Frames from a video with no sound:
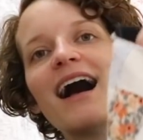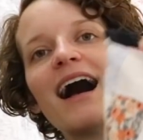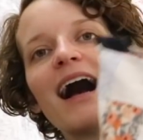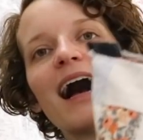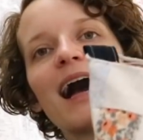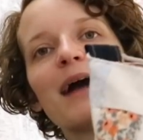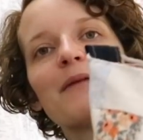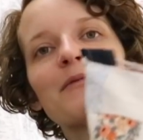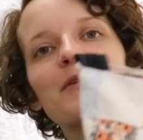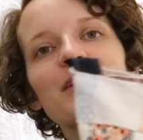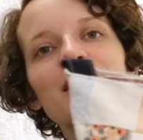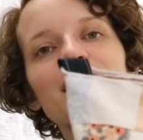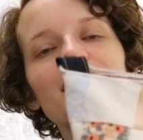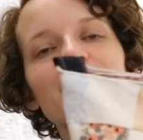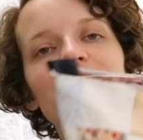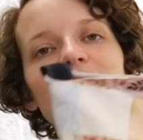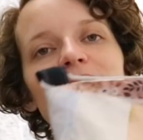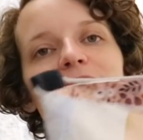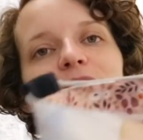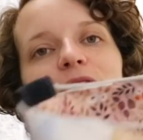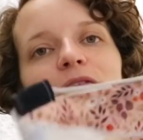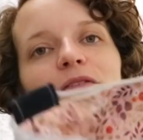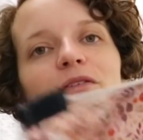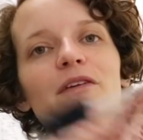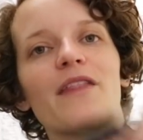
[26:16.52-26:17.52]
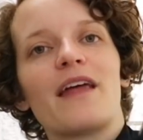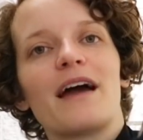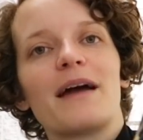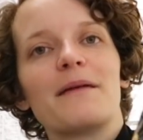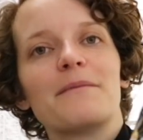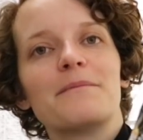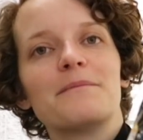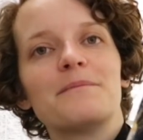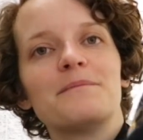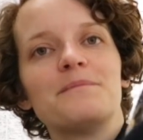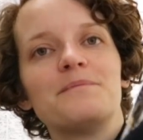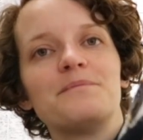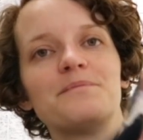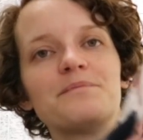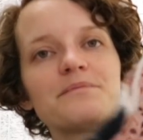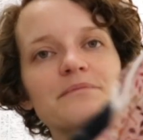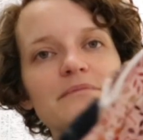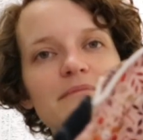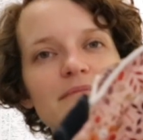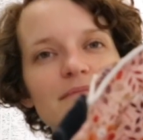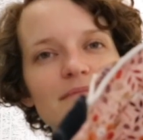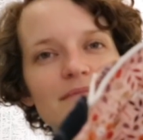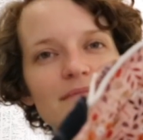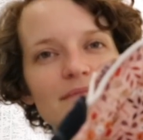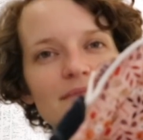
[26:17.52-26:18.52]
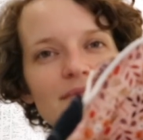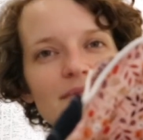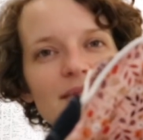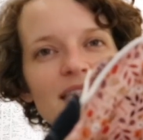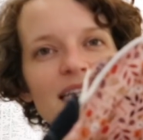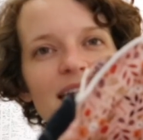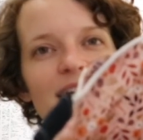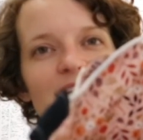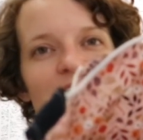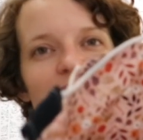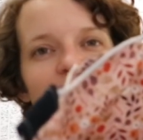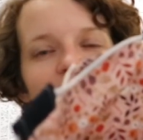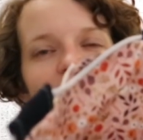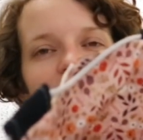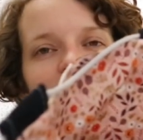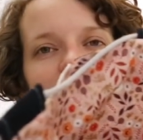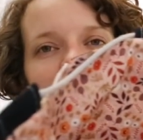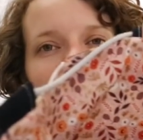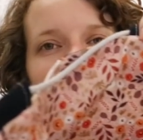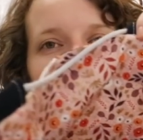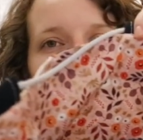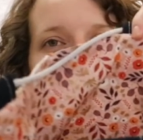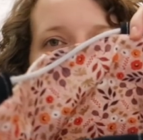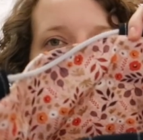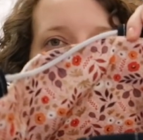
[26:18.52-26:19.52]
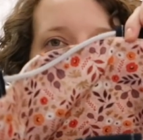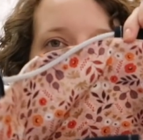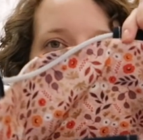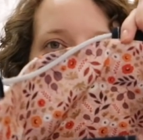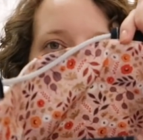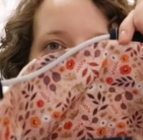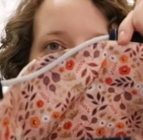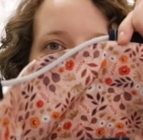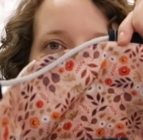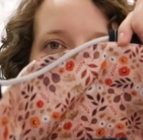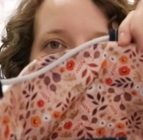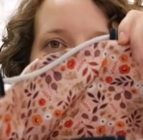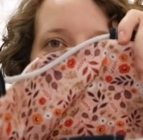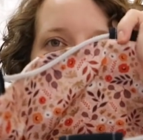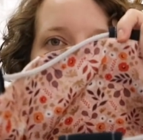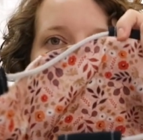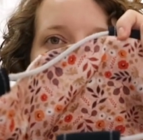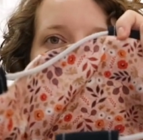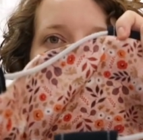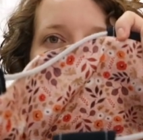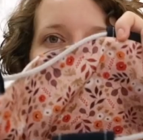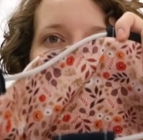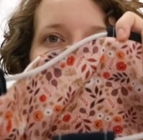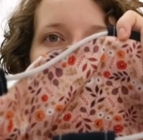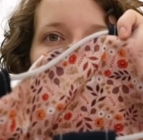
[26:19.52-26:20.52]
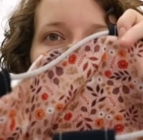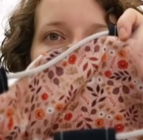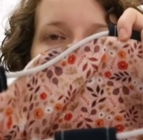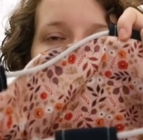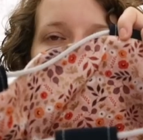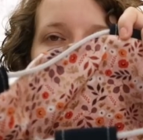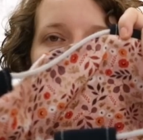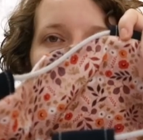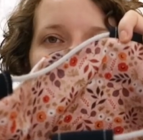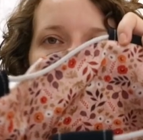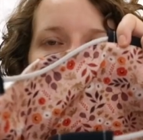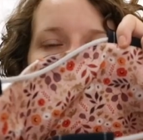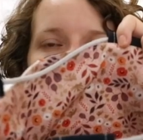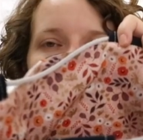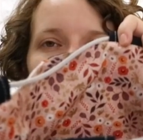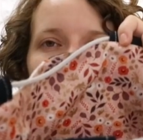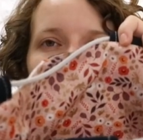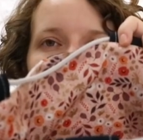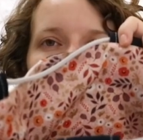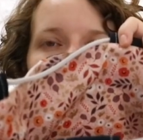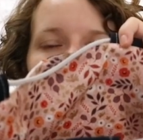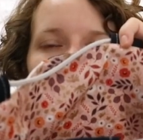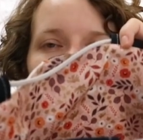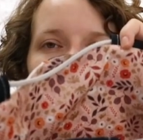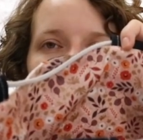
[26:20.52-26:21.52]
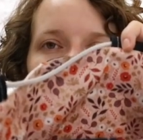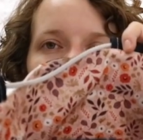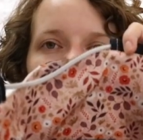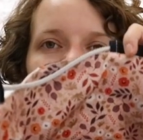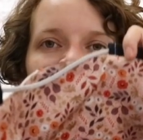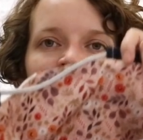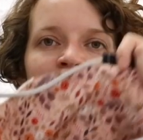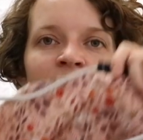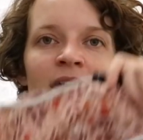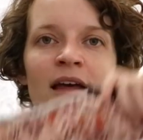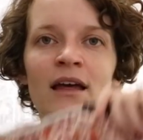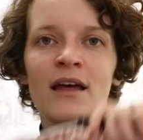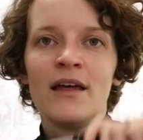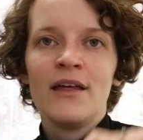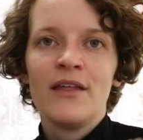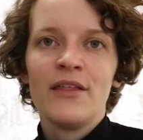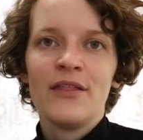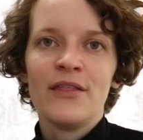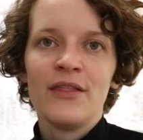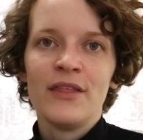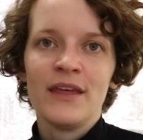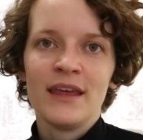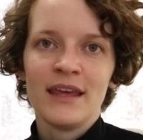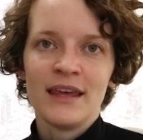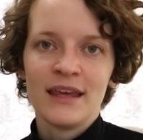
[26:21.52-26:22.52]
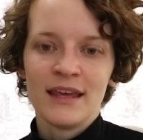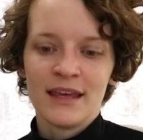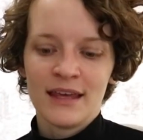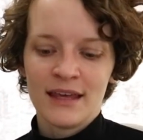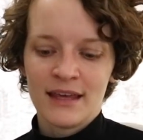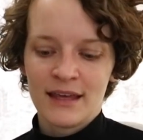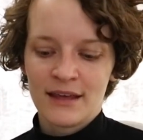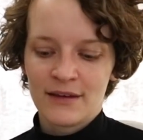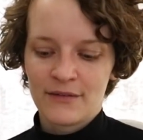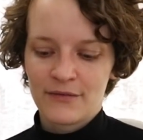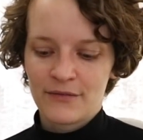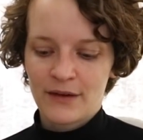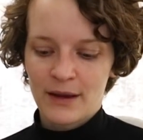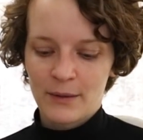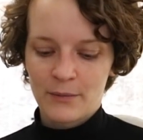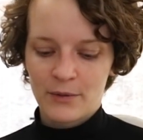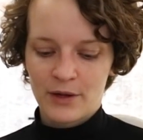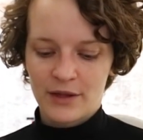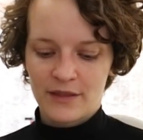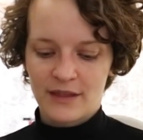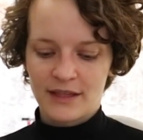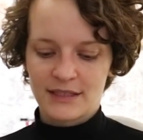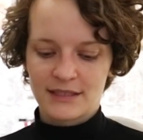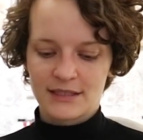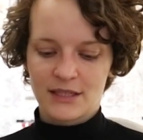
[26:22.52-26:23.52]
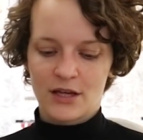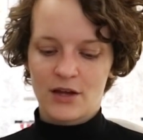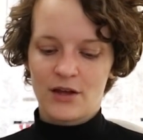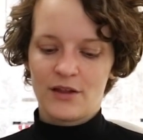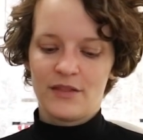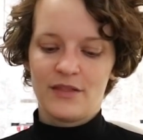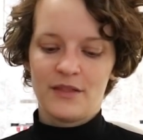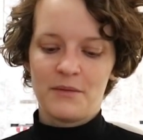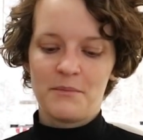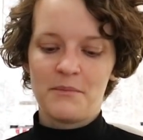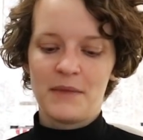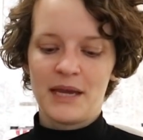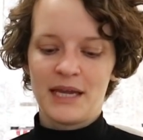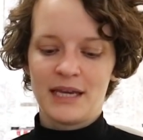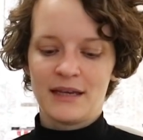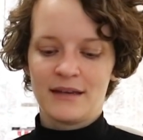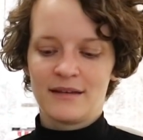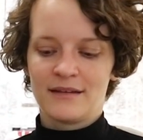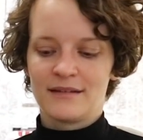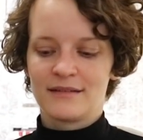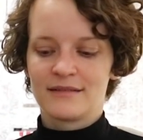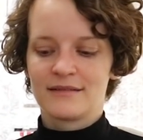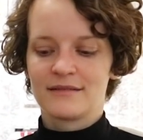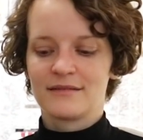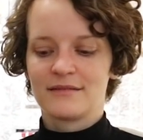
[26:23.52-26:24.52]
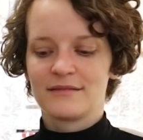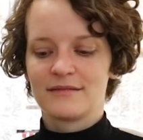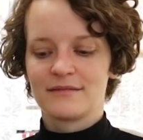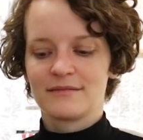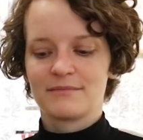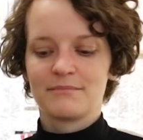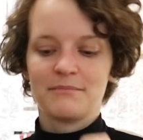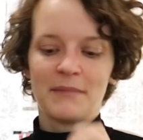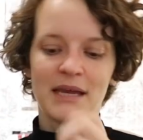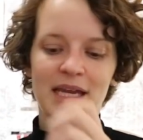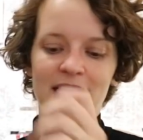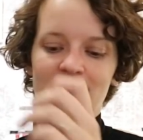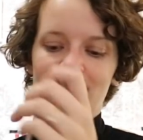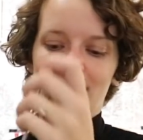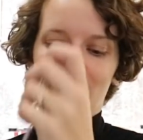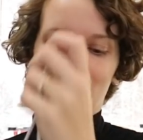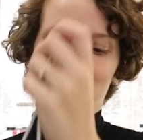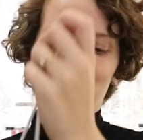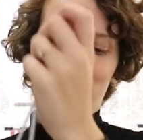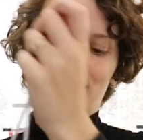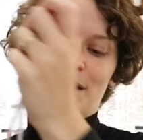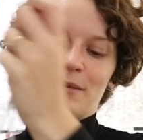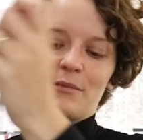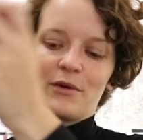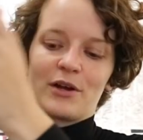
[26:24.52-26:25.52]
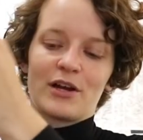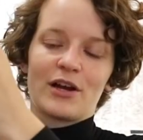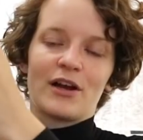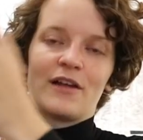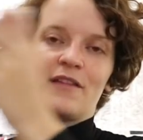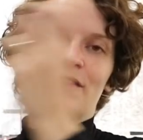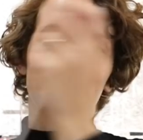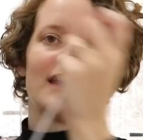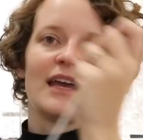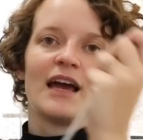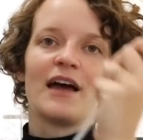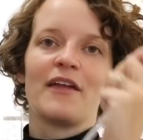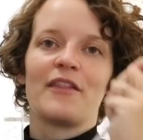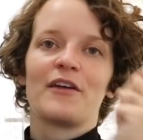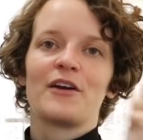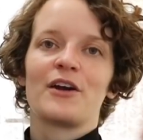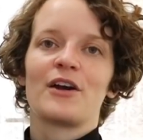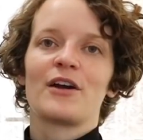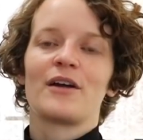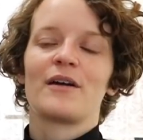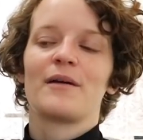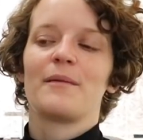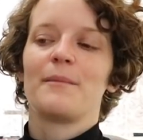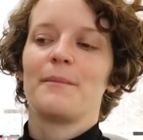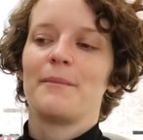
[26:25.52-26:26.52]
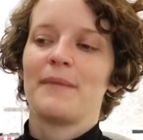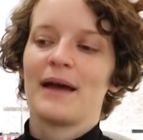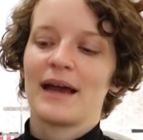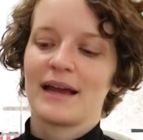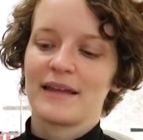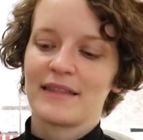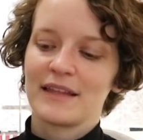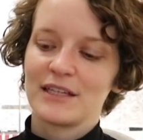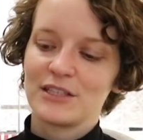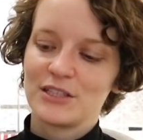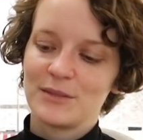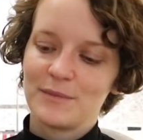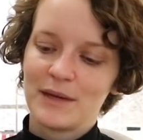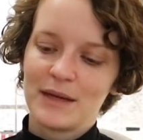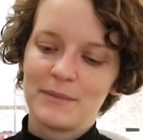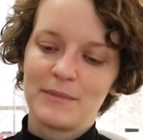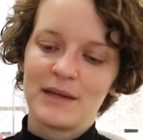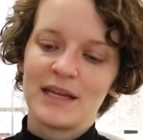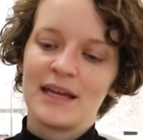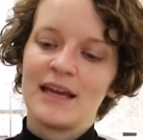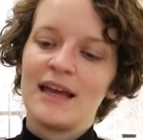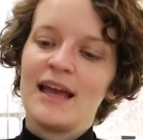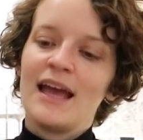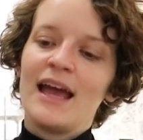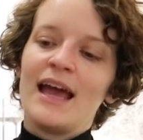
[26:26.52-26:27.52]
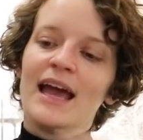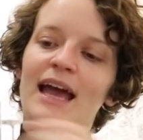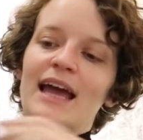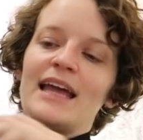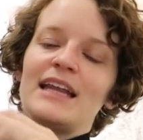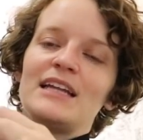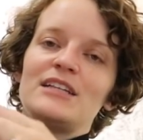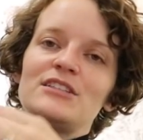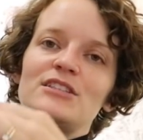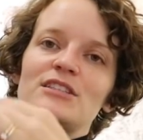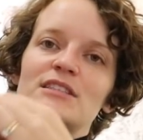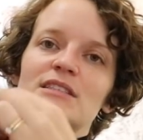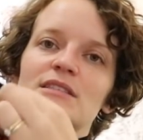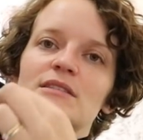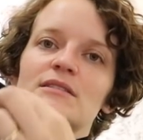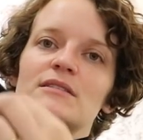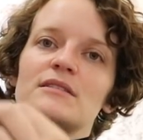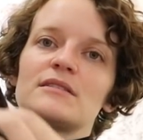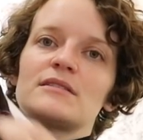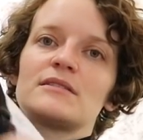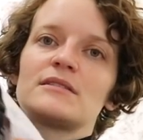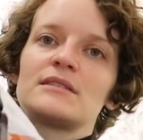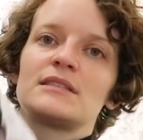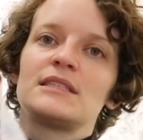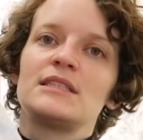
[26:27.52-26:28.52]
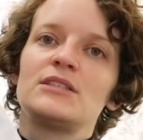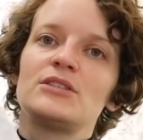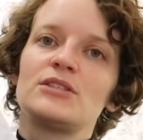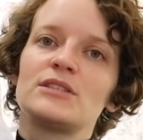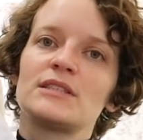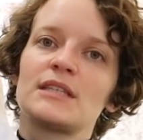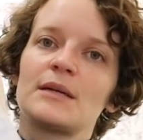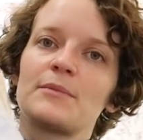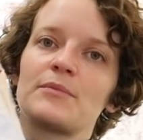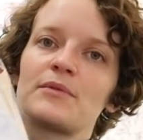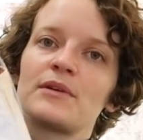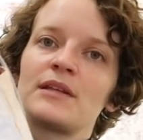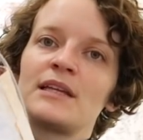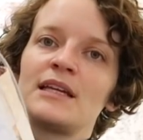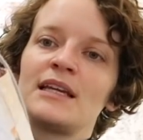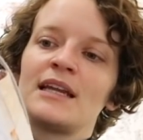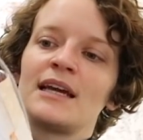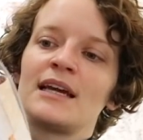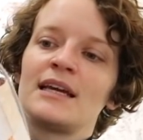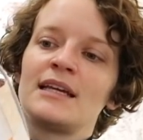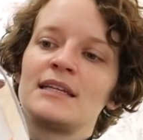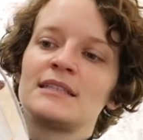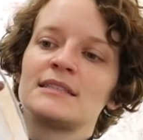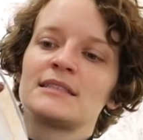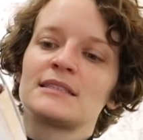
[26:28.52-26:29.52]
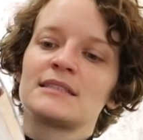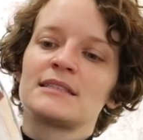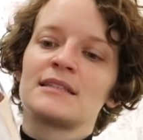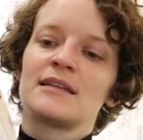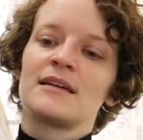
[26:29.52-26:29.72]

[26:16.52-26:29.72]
I'm really thankful for that. Here's the inside, which this fabric is actually the fabric that's on the main kind of fabric on the other bag that she made me, and it just cinches up really nice